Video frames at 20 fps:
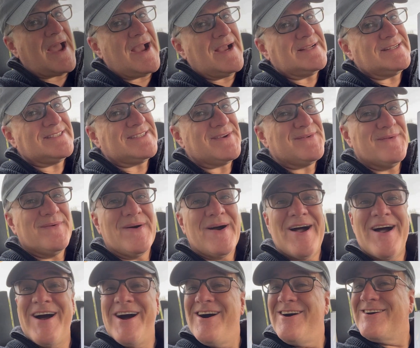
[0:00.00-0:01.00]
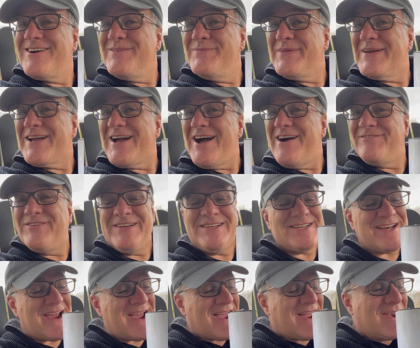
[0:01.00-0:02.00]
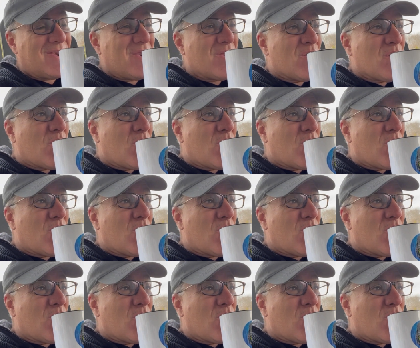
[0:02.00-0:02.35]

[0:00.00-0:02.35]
guys. Welcome to Coffee Chat.